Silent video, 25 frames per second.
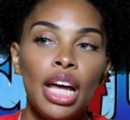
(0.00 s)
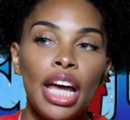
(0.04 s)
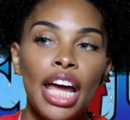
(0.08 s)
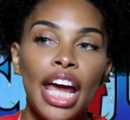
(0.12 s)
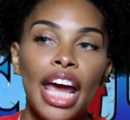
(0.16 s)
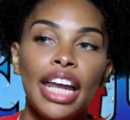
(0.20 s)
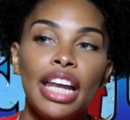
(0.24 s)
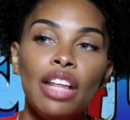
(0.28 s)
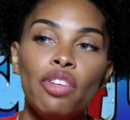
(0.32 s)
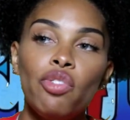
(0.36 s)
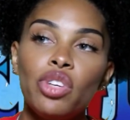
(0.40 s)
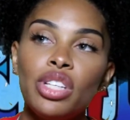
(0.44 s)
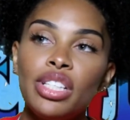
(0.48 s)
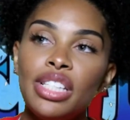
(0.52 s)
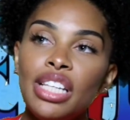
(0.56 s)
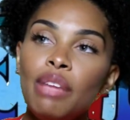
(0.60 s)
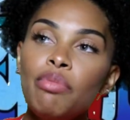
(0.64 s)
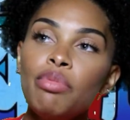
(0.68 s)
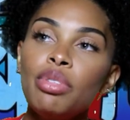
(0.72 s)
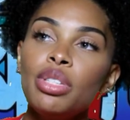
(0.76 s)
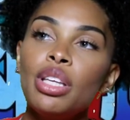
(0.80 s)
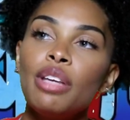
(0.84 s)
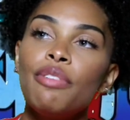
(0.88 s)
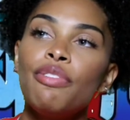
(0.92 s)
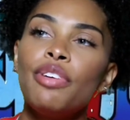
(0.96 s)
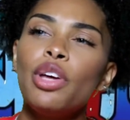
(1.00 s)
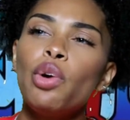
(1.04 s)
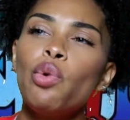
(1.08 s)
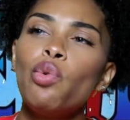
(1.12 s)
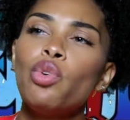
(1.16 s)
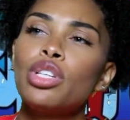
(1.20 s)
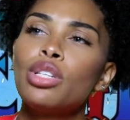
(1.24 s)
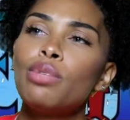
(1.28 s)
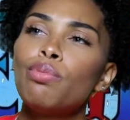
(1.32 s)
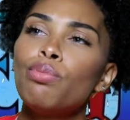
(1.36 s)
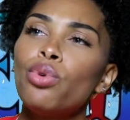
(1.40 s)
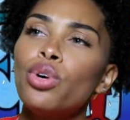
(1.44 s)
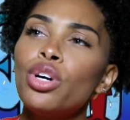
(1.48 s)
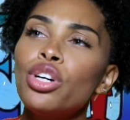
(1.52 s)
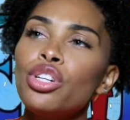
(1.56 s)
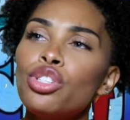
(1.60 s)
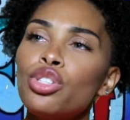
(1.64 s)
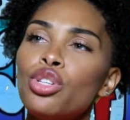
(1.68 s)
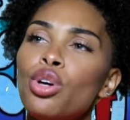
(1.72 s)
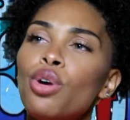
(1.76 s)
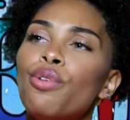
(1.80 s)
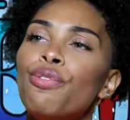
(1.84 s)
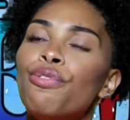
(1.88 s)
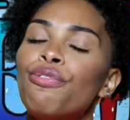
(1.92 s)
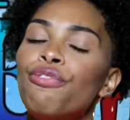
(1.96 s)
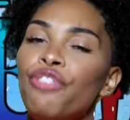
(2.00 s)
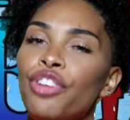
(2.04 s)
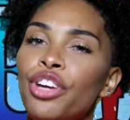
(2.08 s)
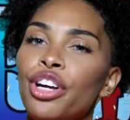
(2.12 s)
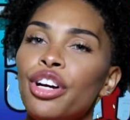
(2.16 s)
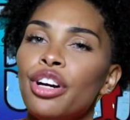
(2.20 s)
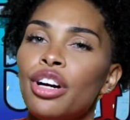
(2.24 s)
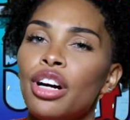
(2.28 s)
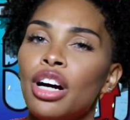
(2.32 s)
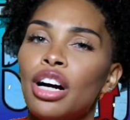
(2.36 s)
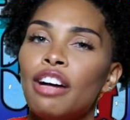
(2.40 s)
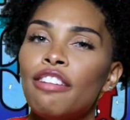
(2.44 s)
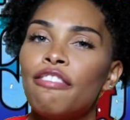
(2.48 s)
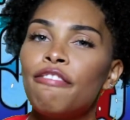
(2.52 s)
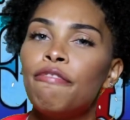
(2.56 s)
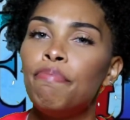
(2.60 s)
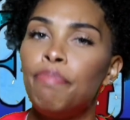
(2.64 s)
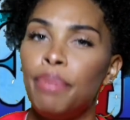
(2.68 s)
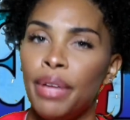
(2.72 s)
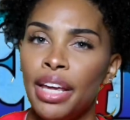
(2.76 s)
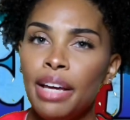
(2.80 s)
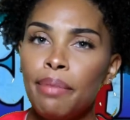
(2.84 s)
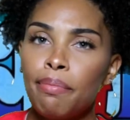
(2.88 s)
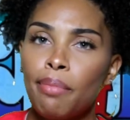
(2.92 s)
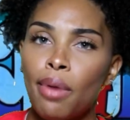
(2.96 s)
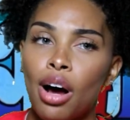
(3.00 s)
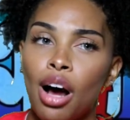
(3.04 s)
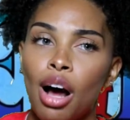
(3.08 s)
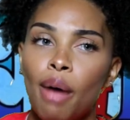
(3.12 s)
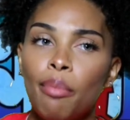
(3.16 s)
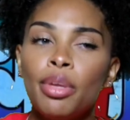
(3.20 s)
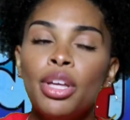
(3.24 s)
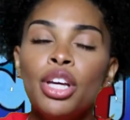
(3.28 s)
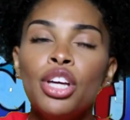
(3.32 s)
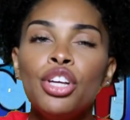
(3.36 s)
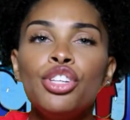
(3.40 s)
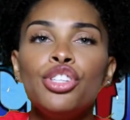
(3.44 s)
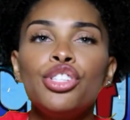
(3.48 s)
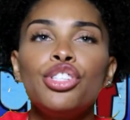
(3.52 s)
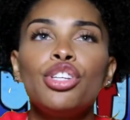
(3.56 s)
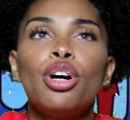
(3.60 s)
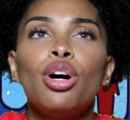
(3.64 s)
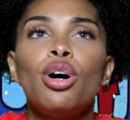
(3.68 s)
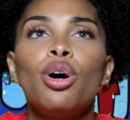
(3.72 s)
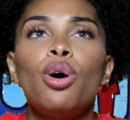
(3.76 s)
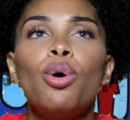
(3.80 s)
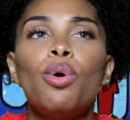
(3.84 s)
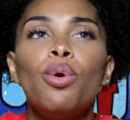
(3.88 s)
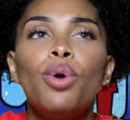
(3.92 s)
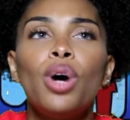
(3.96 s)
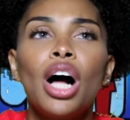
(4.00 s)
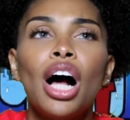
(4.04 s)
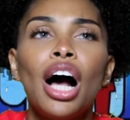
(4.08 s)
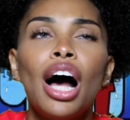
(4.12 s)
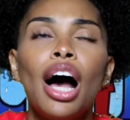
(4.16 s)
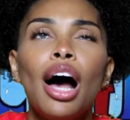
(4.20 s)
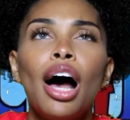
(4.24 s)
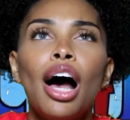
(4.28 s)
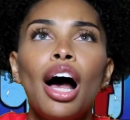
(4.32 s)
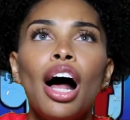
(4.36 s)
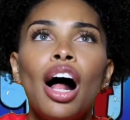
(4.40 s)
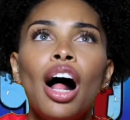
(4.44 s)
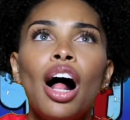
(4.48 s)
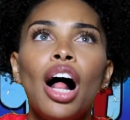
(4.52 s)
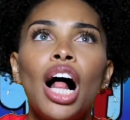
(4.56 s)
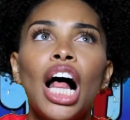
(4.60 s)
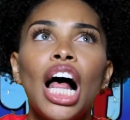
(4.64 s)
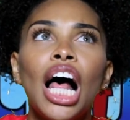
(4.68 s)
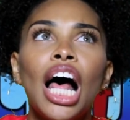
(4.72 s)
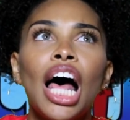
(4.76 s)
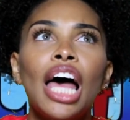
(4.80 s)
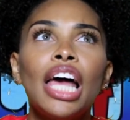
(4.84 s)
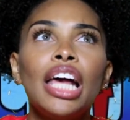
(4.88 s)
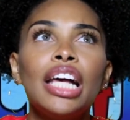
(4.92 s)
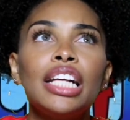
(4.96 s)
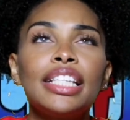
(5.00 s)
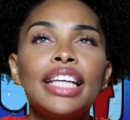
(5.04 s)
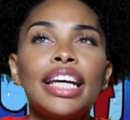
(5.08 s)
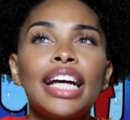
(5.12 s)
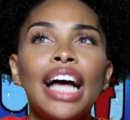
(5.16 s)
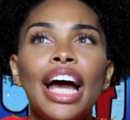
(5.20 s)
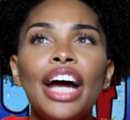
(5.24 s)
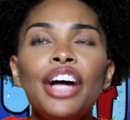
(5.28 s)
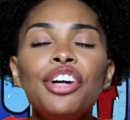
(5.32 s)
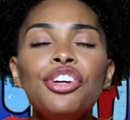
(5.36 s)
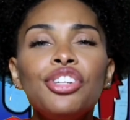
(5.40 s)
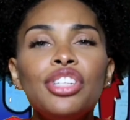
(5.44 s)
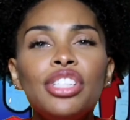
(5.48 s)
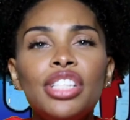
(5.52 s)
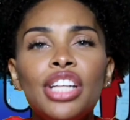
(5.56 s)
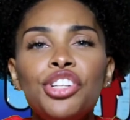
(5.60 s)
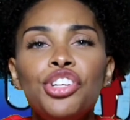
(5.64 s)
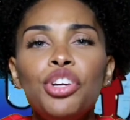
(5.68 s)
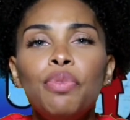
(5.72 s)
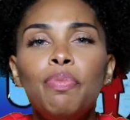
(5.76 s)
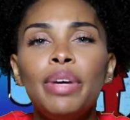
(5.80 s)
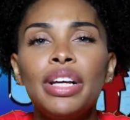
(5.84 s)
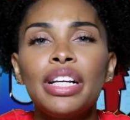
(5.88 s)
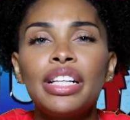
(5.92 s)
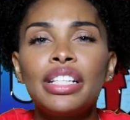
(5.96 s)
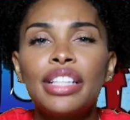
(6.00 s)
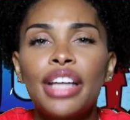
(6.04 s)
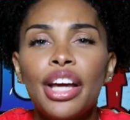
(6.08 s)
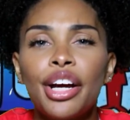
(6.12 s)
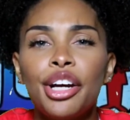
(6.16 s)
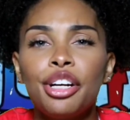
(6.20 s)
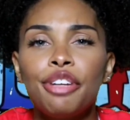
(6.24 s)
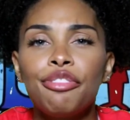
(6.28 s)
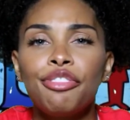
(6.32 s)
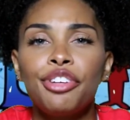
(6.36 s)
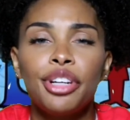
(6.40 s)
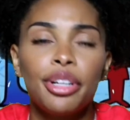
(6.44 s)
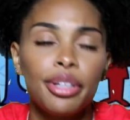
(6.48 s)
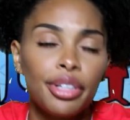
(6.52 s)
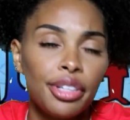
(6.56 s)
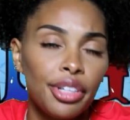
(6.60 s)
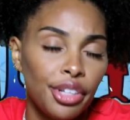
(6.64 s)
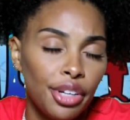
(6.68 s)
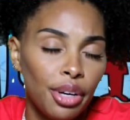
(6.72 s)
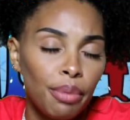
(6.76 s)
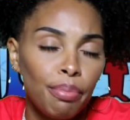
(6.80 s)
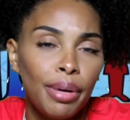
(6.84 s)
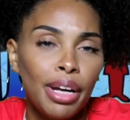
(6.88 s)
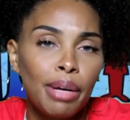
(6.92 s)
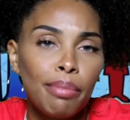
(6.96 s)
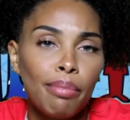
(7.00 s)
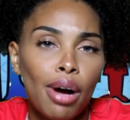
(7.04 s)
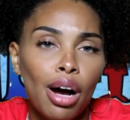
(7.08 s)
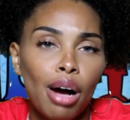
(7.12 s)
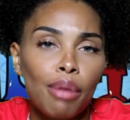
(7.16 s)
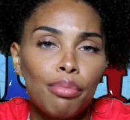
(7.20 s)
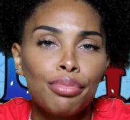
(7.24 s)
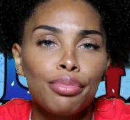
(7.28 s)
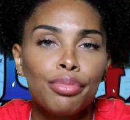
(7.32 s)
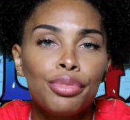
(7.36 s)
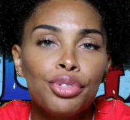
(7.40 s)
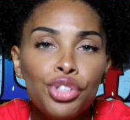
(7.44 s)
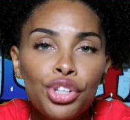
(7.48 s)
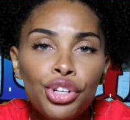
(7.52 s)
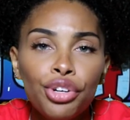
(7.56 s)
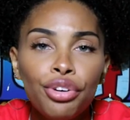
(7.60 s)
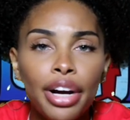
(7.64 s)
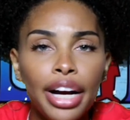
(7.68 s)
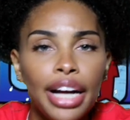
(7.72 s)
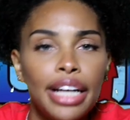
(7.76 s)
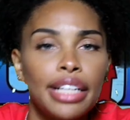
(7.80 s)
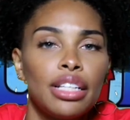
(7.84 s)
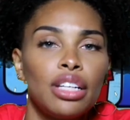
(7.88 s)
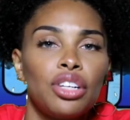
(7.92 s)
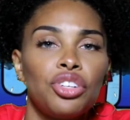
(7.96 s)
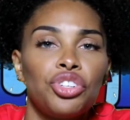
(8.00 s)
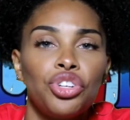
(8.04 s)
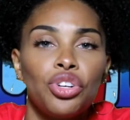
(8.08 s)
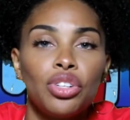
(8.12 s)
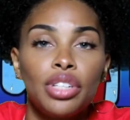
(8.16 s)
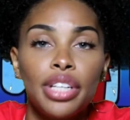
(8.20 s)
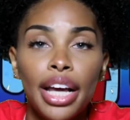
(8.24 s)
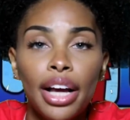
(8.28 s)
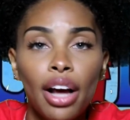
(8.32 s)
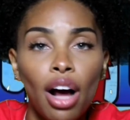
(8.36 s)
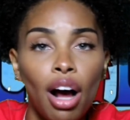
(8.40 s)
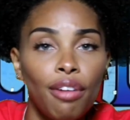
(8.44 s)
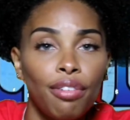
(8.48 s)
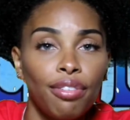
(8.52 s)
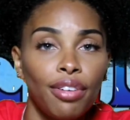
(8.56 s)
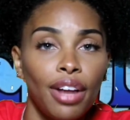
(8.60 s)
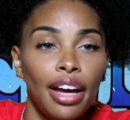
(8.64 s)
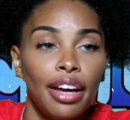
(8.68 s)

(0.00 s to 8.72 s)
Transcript: And it seems as if it was more so fear of Big Mom. So it's like, I understand you being scared of your, you know, Big Mom. She crazy. She'll take off